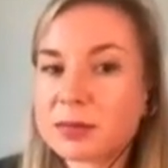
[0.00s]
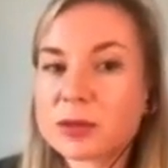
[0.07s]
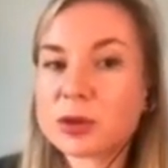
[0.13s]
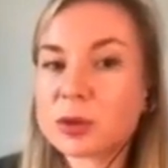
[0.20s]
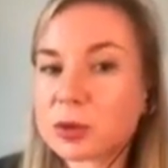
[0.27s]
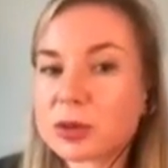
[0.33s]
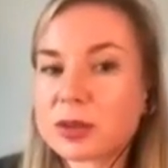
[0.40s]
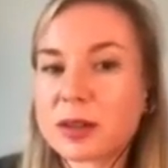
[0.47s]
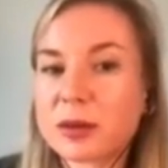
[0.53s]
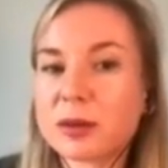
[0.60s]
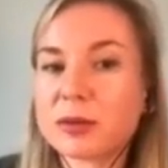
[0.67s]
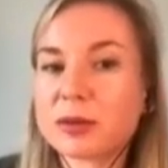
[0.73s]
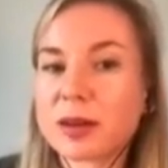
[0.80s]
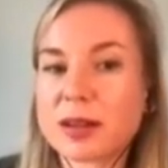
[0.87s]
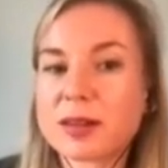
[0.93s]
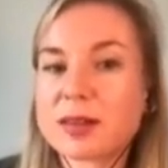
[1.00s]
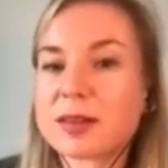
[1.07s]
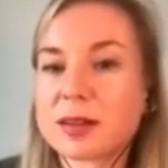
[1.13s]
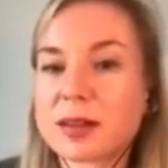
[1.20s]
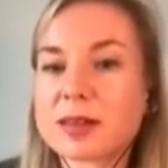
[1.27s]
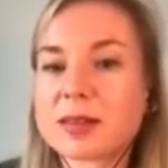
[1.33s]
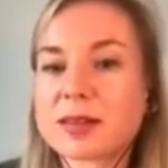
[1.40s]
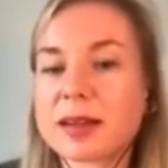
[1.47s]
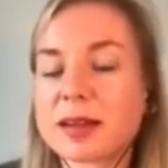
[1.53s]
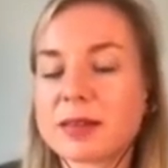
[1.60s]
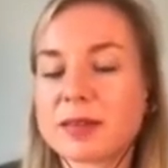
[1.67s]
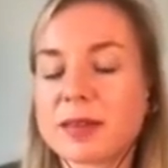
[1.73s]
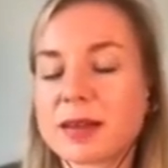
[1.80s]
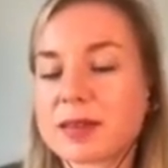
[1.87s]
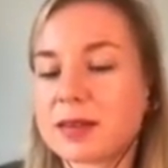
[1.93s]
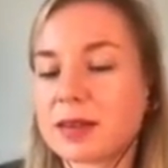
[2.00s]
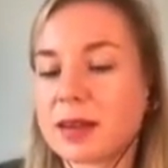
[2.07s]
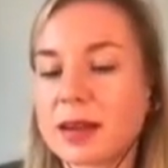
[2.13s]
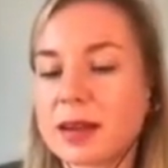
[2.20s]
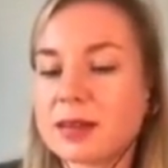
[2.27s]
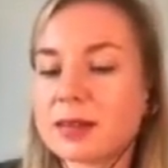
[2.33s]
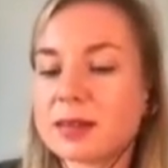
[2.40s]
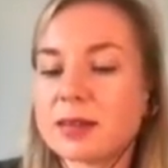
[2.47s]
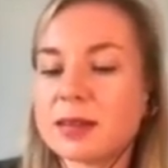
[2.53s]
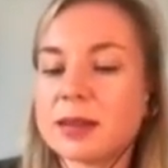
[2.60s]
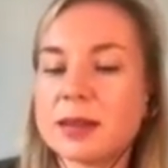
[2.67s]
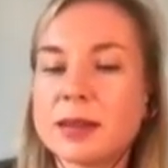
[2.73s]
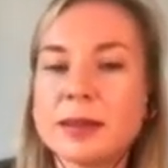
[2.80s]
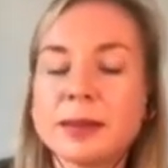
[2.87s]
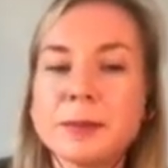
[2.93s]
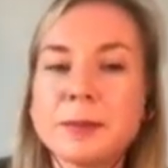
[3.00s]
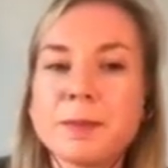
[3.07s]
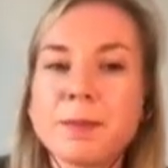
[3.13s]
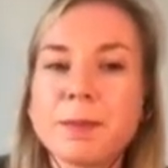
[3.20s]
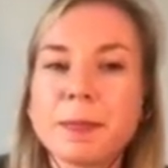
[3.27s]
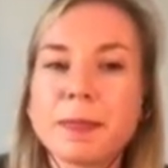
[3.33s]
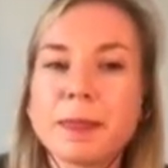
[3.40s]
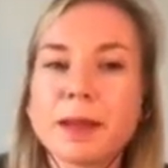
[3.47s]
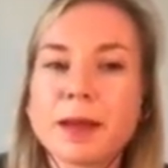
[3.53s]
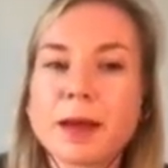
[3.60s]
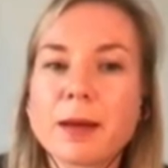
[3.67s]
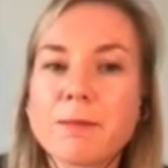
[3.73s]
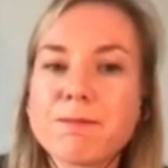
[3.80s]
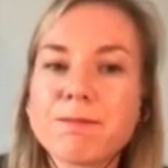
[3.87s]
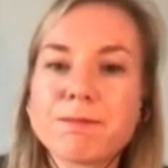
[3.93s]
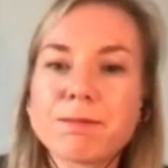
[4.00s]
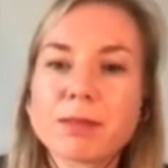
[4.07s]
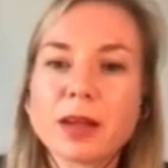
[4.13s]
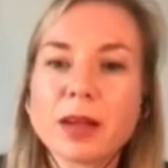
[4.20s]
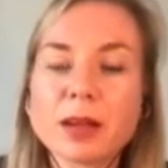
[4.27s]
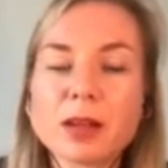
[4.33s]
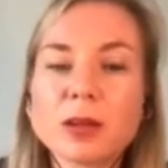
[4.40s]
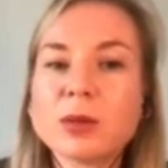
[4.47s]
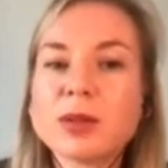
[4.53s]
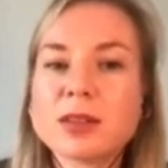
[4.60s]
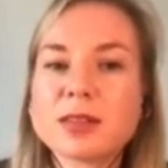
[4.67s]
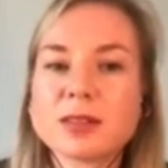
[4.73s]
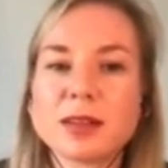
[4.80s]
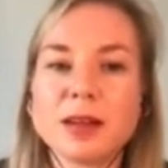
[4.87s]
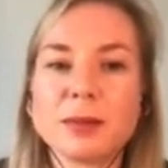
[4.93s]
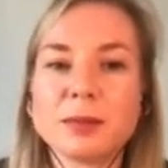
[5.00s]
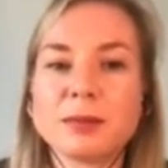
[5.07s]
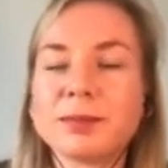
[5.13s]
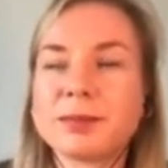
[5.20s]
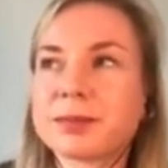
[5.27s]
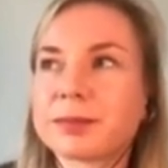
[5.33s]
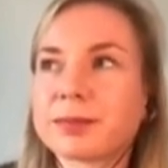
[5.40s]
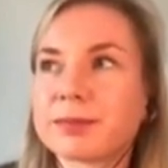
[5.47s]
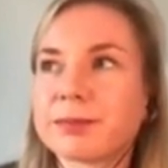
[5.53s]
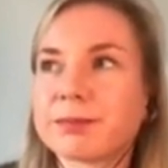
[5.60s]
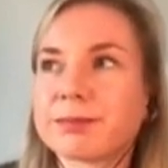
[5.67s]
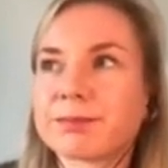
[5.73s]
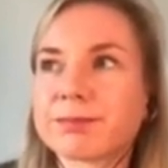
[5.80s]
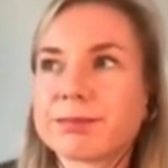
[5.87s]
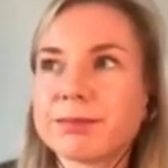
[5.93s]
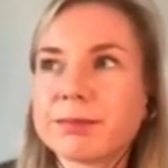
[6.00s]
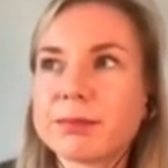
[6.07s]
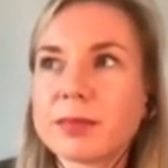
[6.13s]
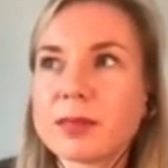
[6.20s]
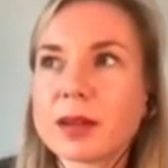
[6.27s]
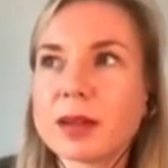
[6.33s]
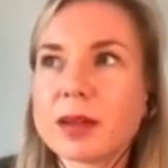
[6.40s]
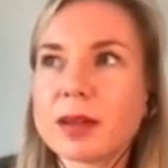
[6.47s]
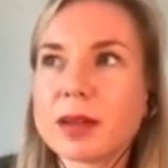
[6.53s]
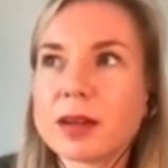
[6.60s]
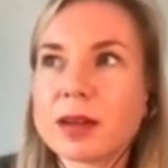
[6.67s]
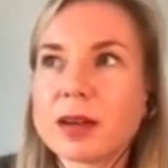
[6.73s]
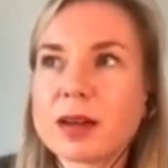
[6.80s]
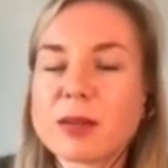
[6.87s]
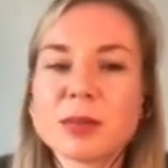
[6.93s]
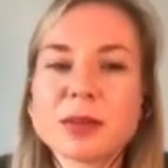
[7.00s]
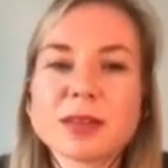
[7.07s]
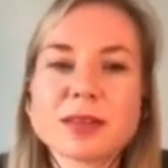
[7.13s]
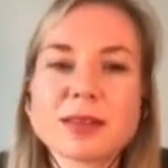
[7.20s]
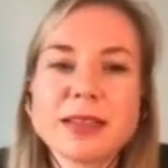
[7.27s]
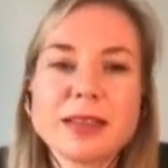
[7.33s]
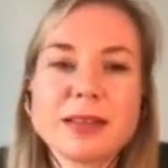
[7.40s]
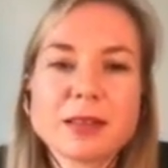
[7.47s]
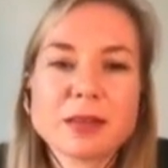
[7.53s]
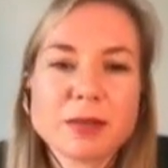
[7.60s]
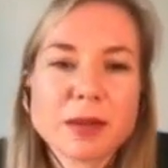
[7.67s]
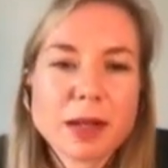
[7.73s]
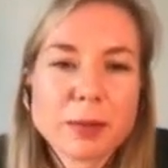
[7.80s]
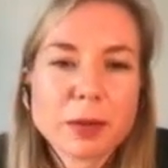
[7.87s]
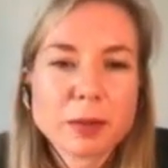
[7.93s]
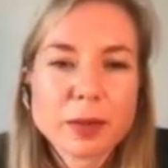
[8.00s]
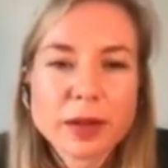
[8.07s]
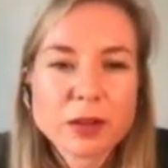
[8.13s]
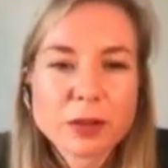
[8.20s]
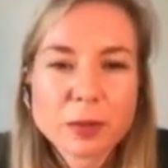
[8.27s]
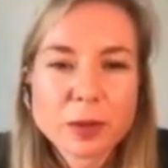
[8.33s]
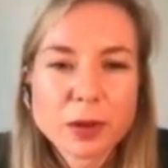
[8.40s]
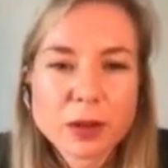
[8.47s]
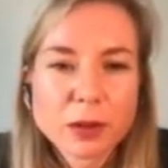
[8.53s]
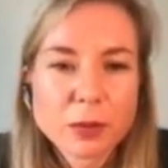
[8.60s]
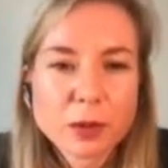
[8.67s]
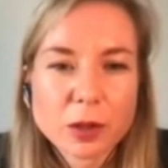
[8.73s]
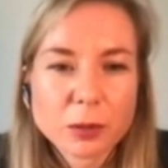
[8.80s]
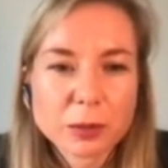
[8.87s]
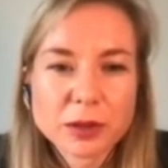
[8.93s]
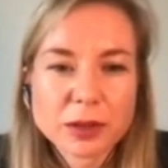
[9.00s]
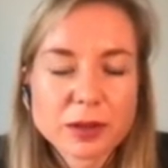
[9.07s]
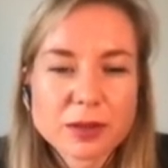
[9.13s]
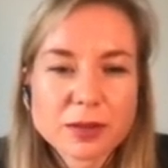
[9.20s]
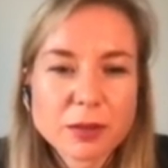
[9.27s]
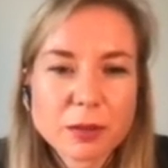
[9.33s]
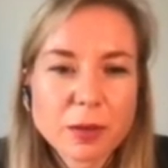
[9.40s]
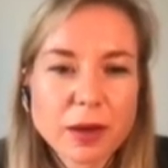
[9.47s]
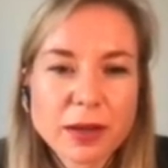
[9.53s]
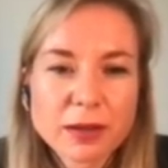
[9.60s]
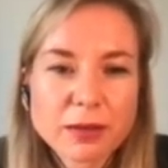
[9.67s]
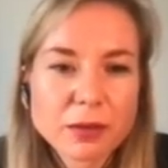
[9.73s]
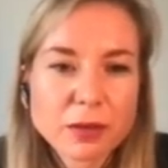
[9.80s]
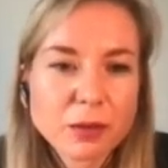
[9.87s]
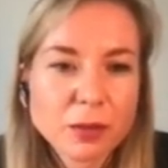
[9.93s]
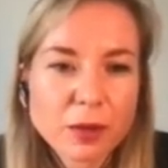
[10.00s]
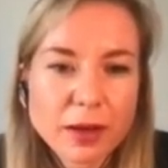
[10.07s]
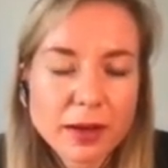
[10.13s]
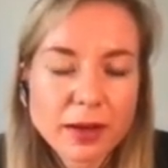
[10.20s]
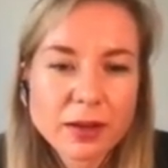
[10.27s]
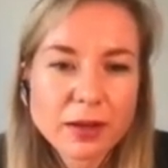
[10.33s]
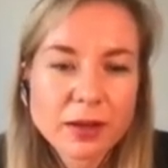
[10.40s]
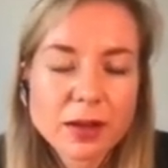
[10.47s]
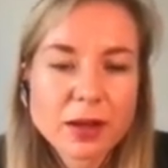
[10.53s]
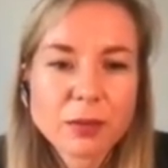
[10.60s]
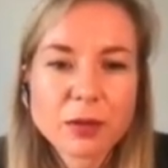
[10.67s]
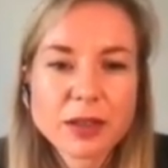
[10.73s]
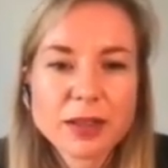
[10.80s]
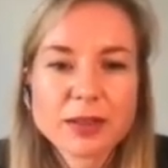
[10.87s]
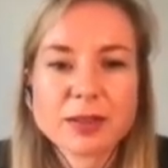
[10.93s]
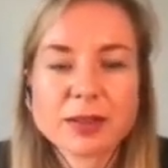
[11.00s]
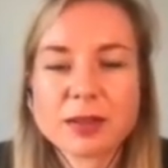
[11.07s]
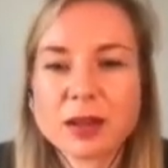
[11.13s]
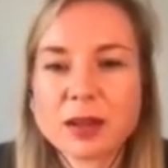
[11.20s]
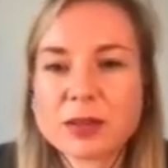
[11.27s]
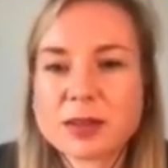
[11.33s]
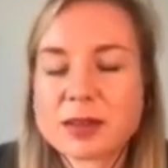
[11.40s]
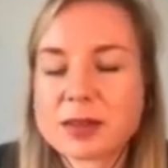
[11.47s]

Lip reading: governments need to develop a range of procurement options for buying software and related services. So they need to allow smaller procurements, allow outcomes,